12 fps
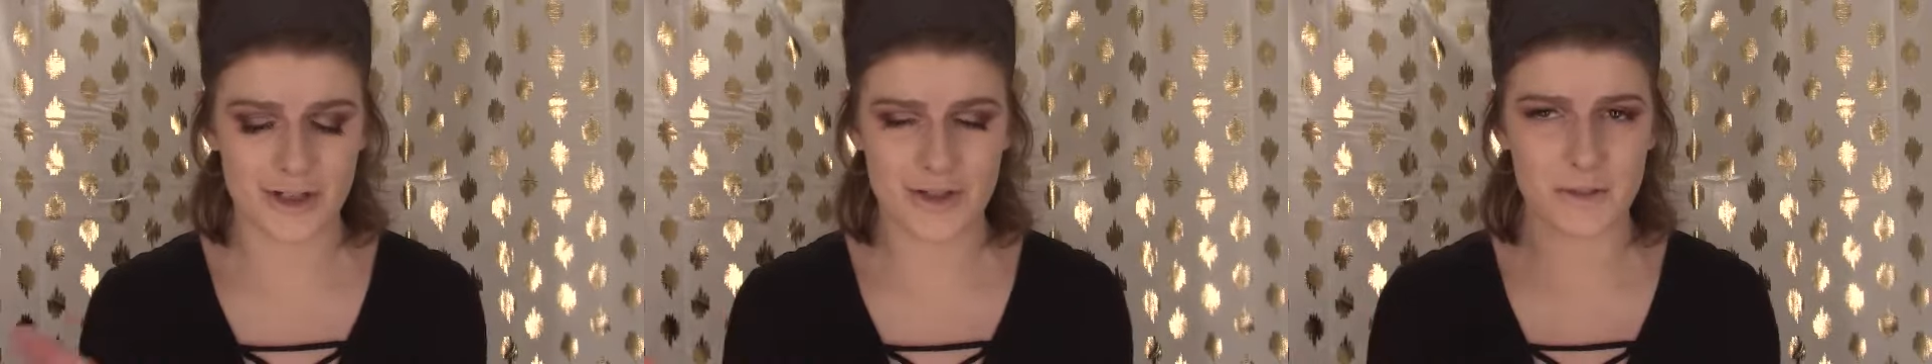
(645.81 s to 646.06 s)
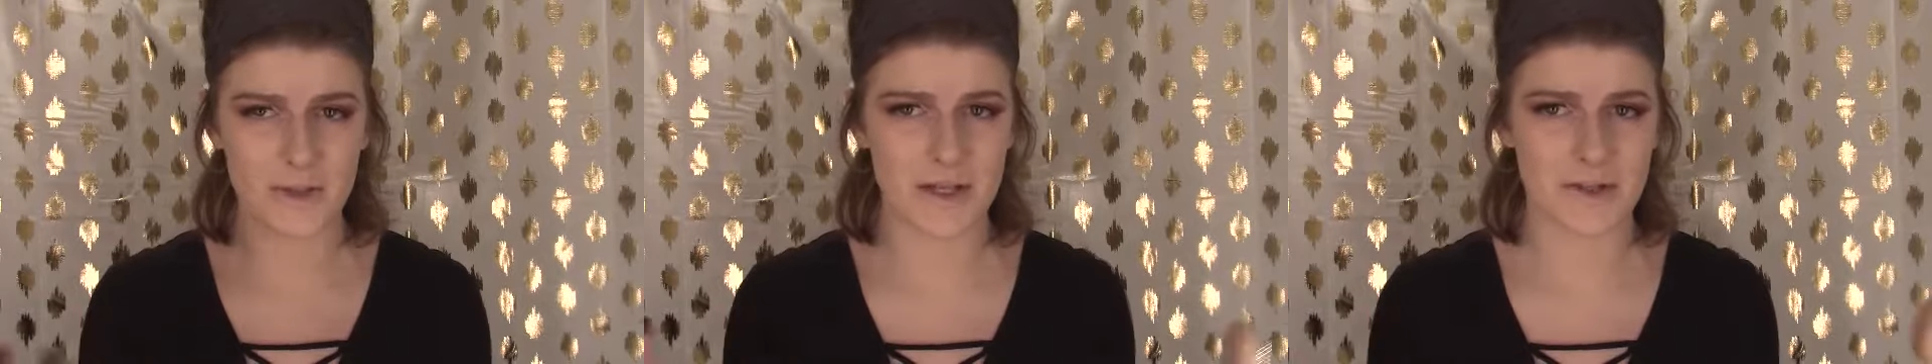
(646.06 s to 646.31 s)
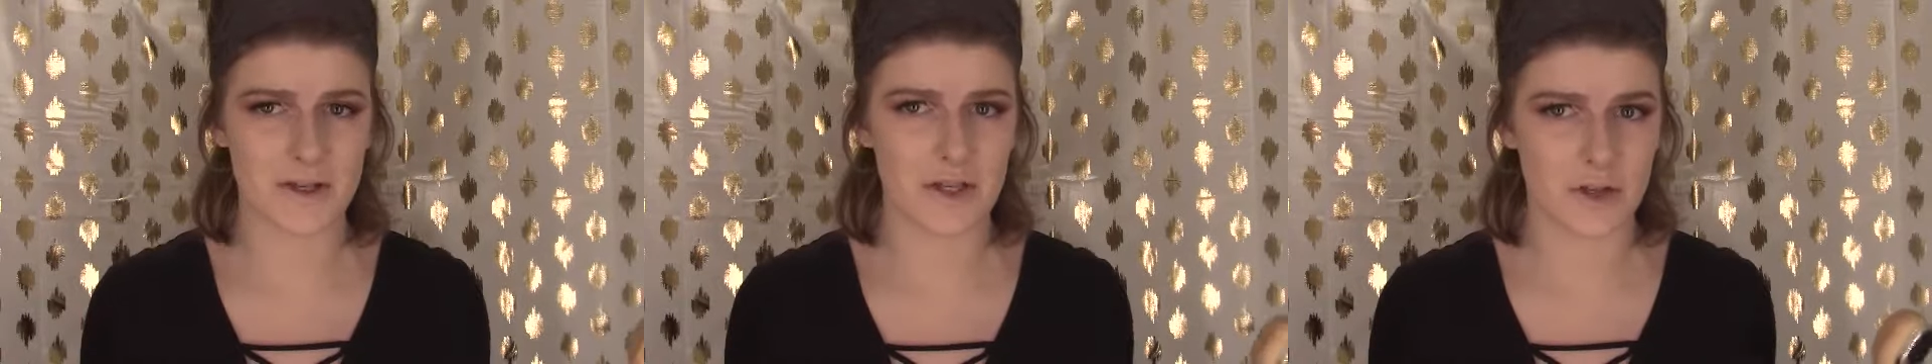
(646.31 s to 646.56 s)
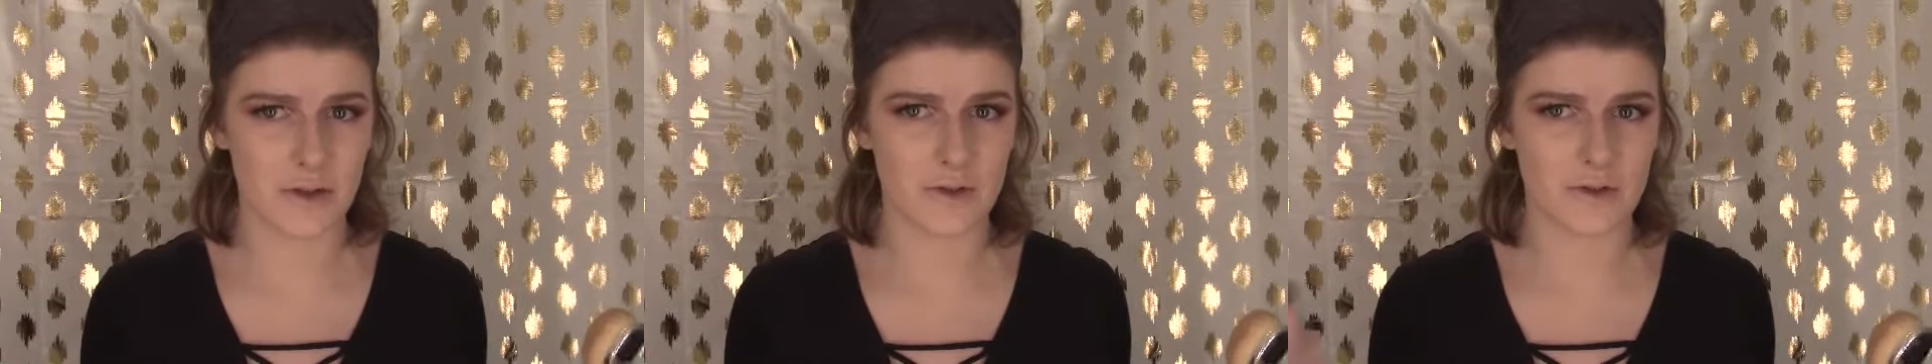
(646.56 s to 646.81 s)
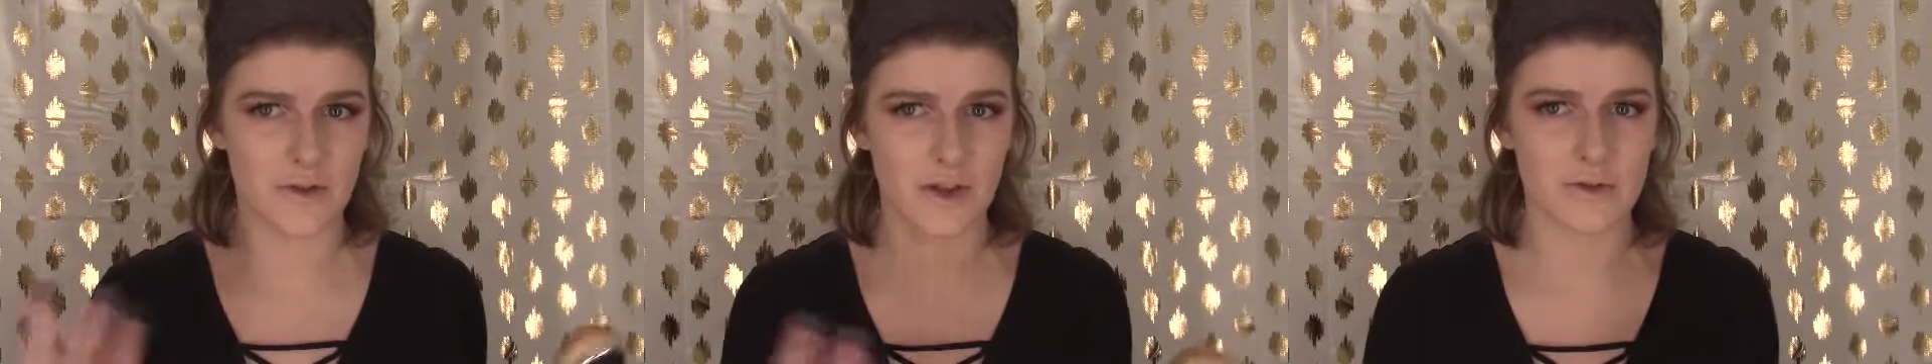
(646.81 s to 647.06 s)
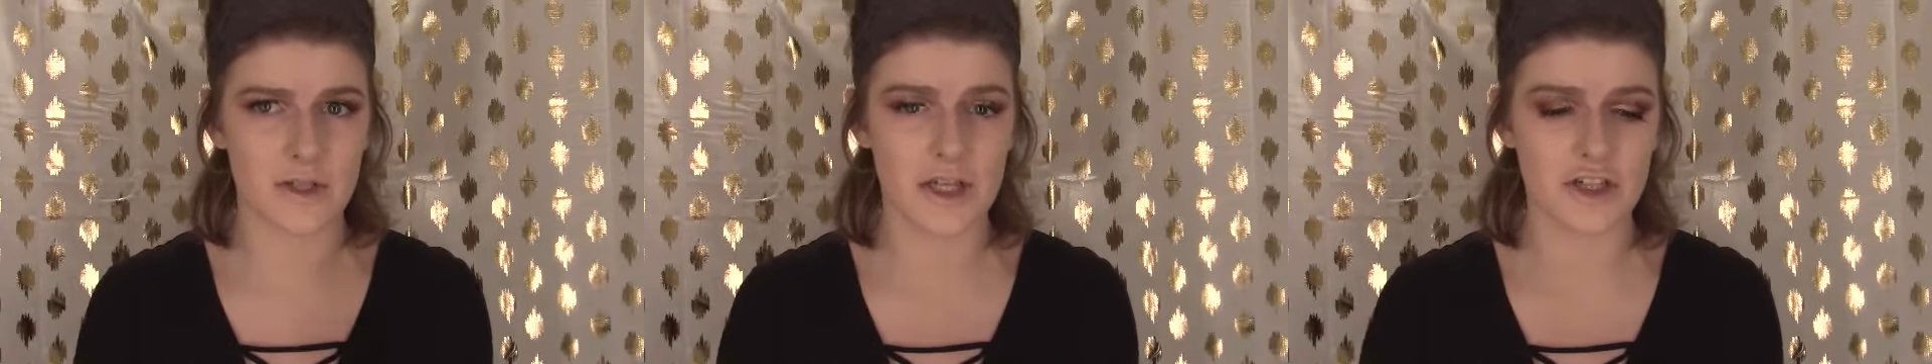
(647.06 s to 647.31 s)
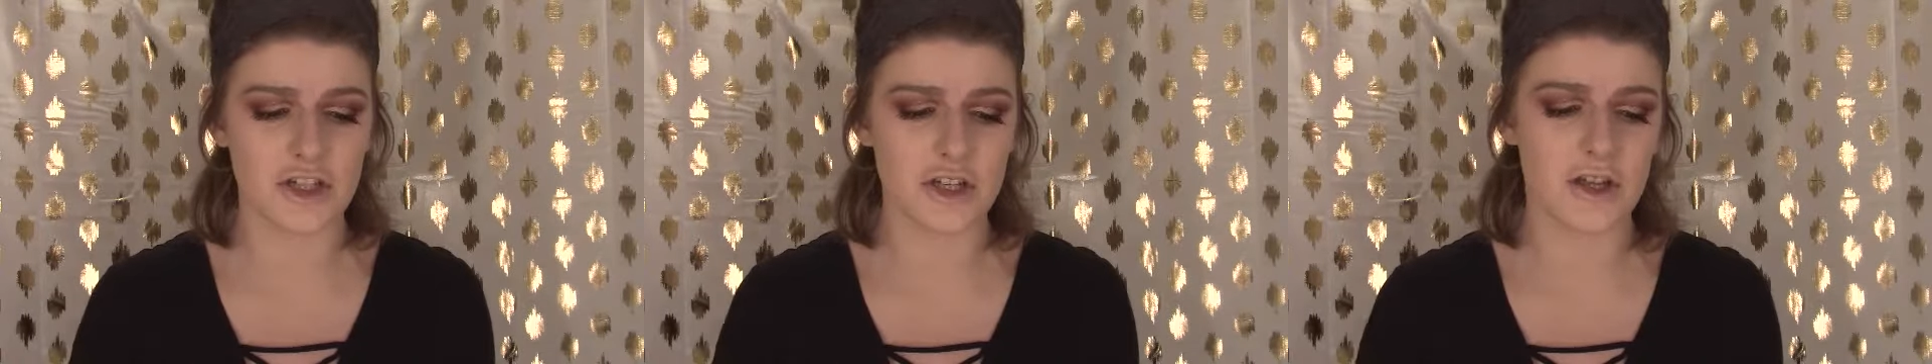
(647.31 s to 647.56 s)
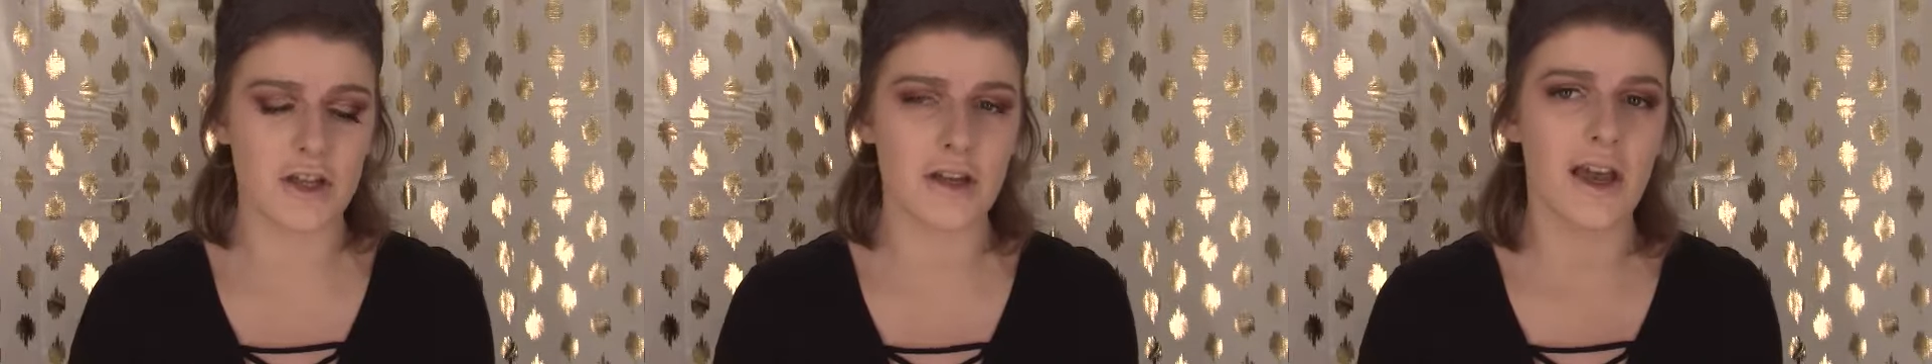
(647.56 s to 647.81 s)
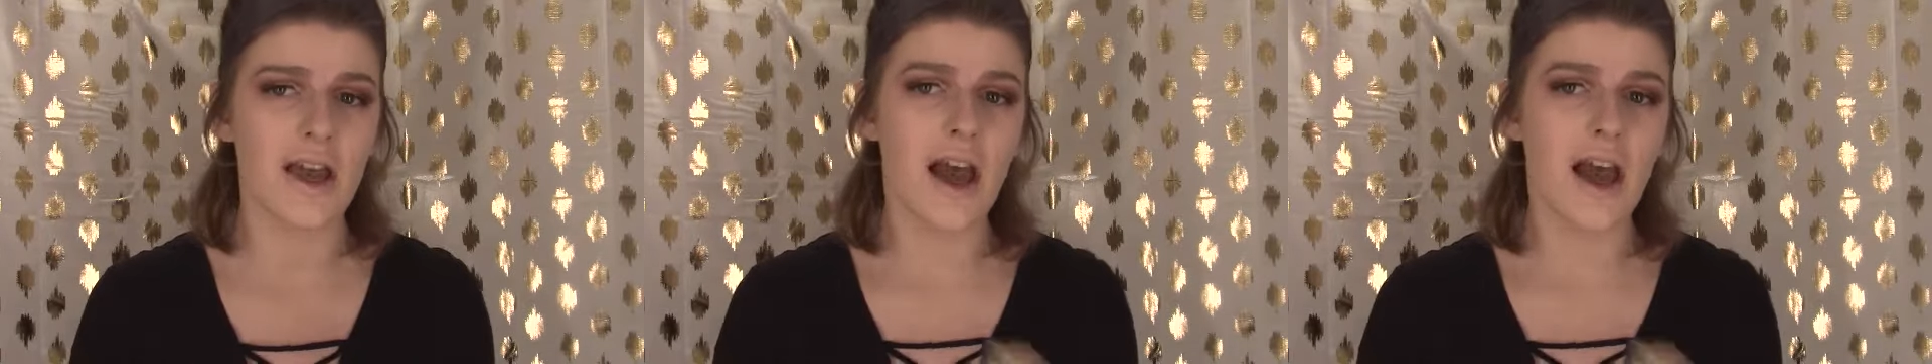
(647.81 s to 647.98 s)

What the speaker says: just because I know the foundation.